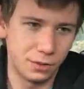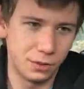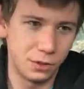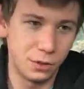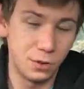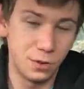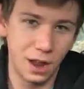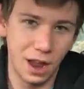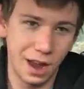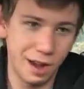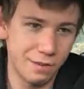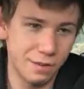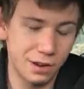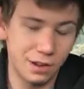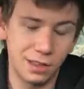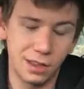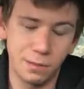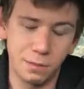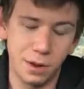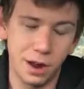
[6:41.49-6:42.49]
do
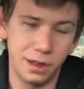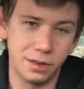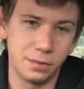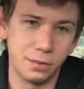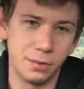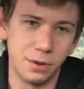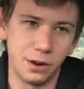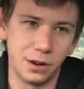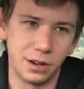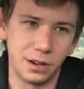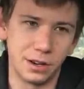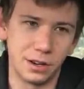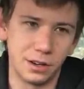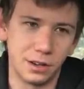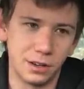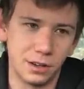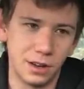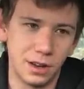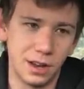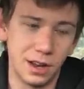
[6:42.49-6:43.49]
everything by the book
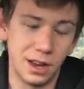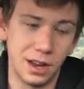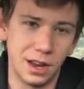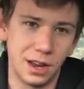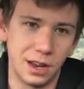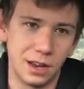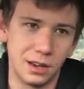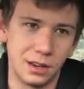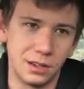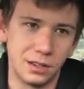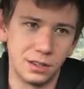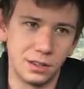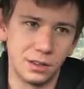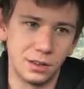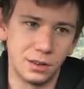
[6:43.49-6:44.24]
and